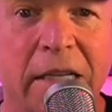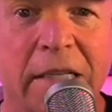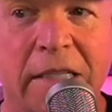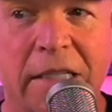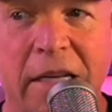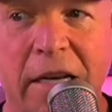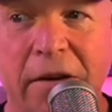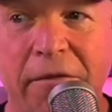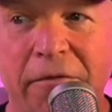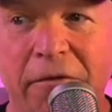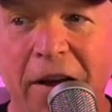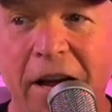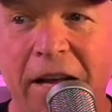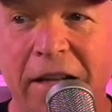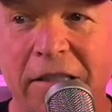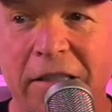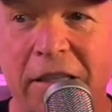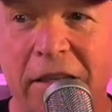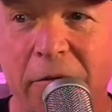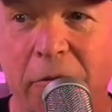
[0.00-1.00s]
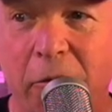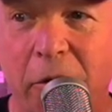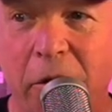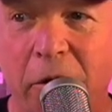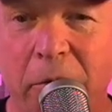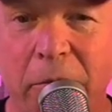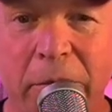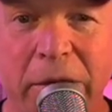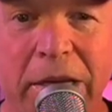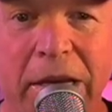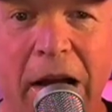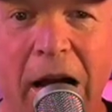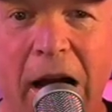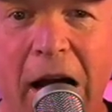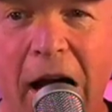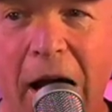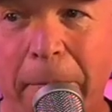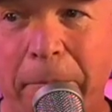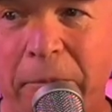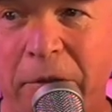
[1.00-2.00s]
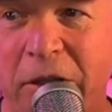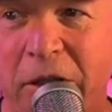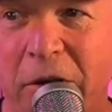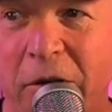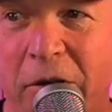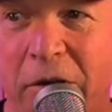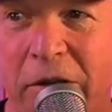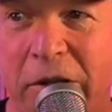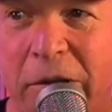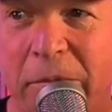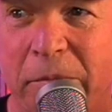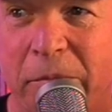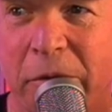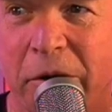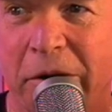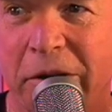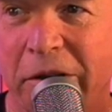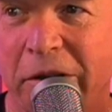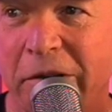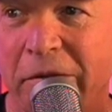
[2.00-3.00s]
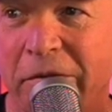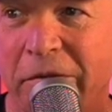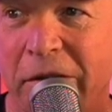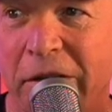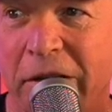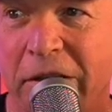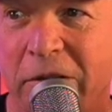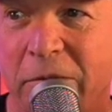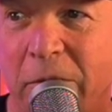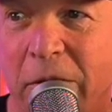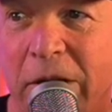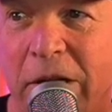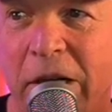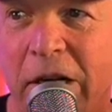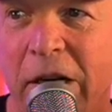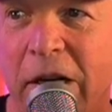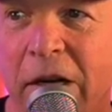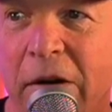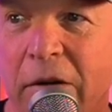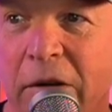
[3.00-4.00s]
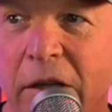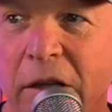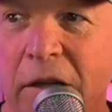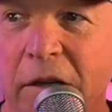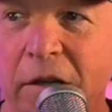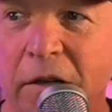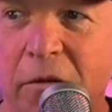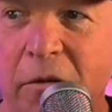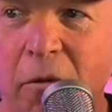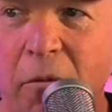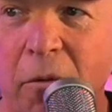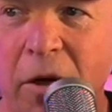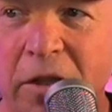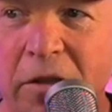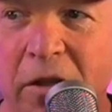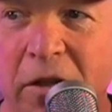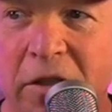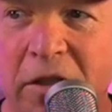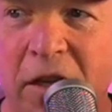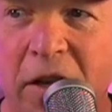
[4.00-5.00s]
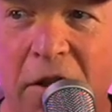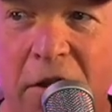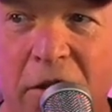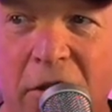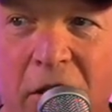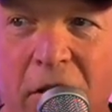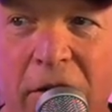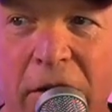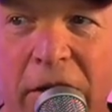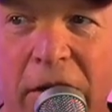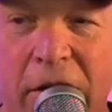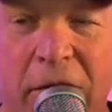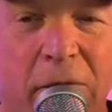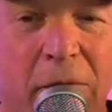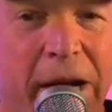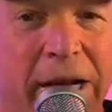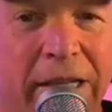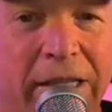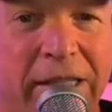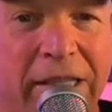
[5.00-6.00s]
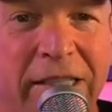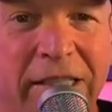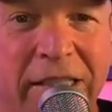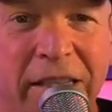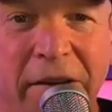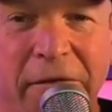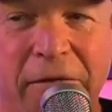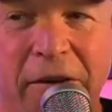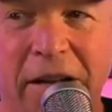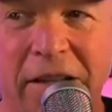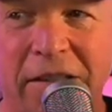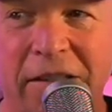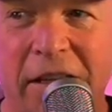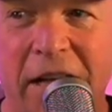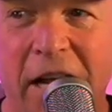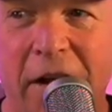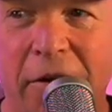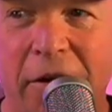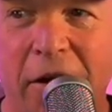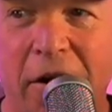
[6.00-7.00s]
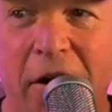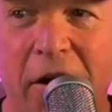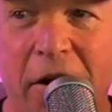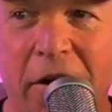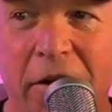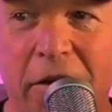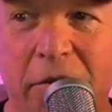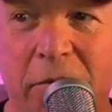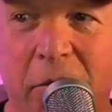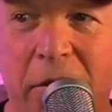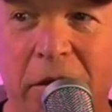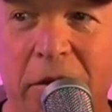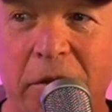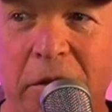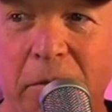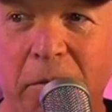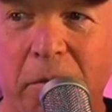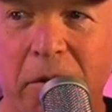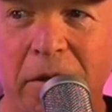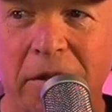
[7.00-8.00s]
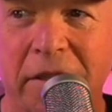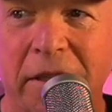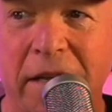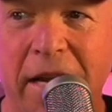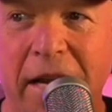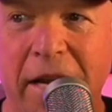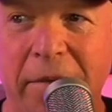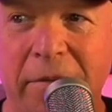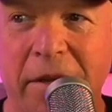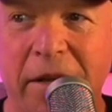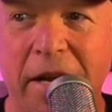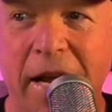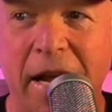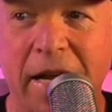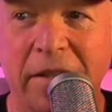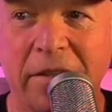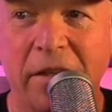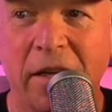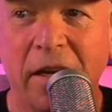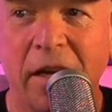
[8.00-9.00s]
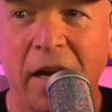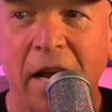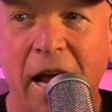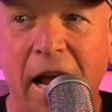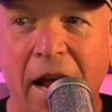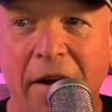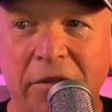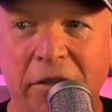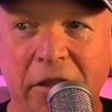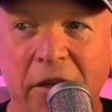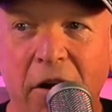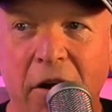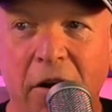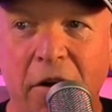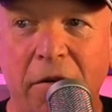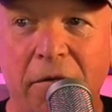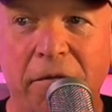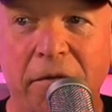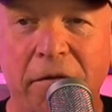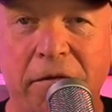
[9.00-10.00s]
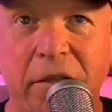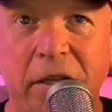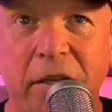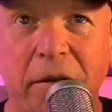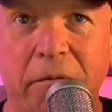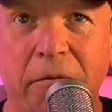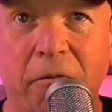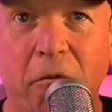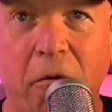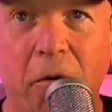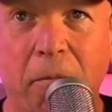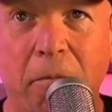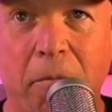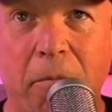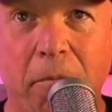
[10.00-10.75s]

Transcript: defense will be optional in Brooklyn for this one. The Wizards, 30th ranked in defense, allowing 122 points a game. The Nets averaging 115.4